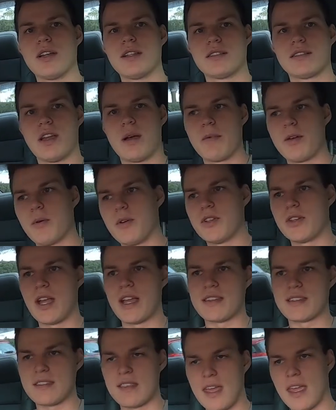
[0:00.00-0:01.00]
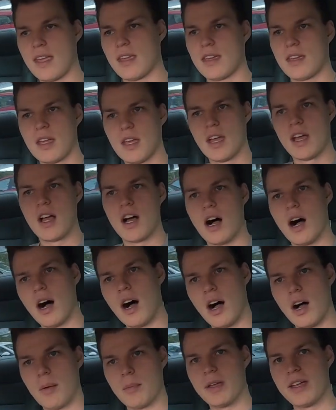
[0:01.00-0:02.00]
and tell me what you guys think.
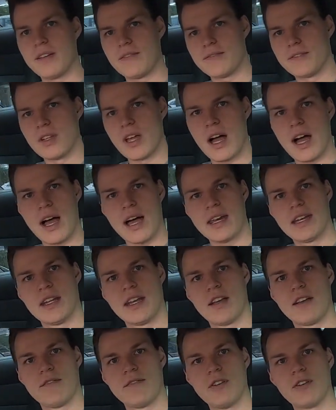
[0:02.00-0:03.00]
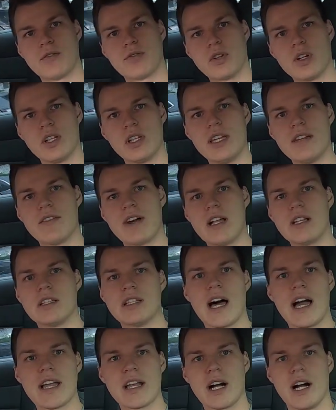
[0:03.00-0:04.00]
If not, feel free to leave a
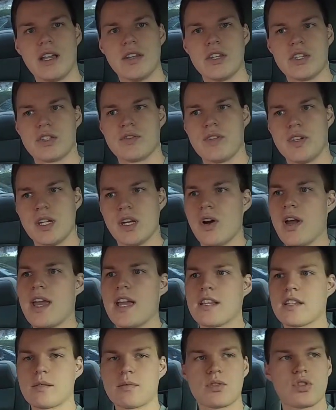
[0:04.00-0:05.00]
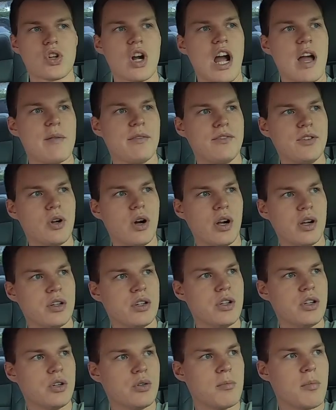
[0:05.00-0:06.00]
like on this video and subscribe if you are
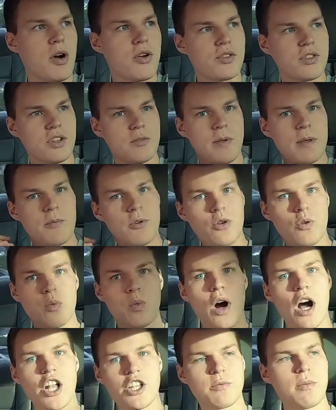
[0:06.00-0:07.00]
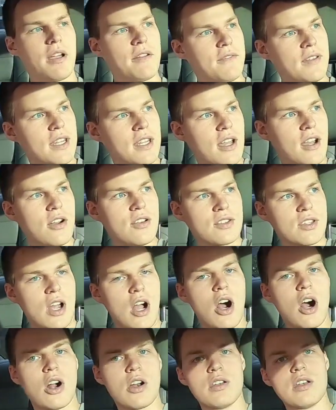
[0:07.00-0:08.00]
new. Most of the people who watch my videos
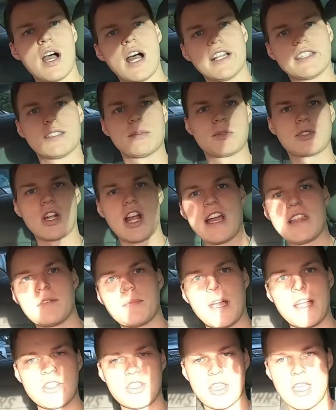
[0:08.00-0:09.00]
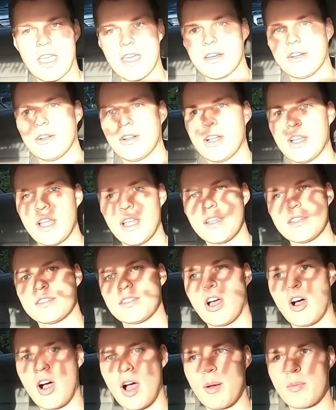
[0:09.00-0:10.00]
are not subscribed to my channel,
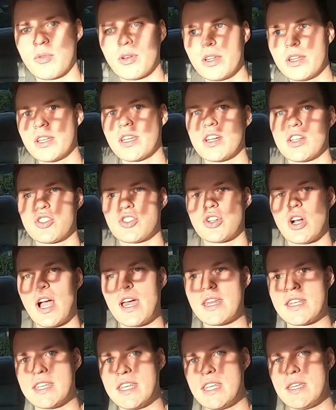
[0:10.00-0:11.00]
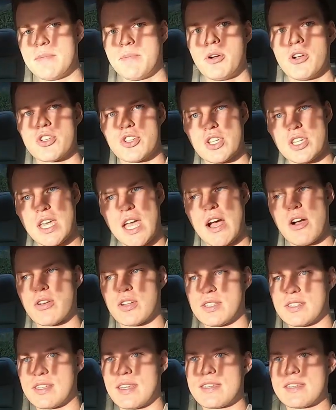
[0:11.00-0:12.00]
so I'm really going to try to keep pushing out
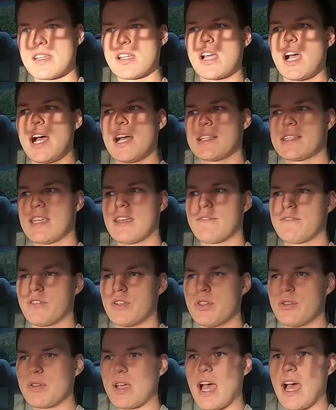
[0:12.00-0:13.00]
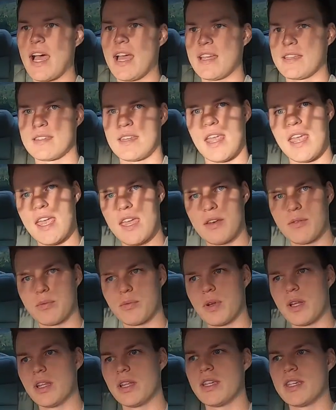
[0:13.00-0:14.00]
consistent content for you guys
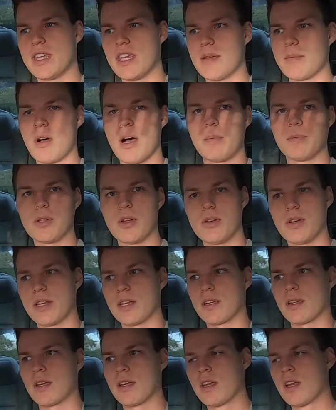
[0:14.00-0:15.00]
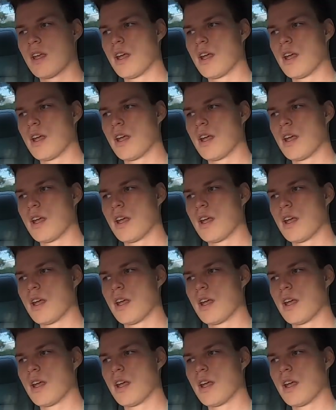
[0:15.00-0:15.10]
and really keep uploading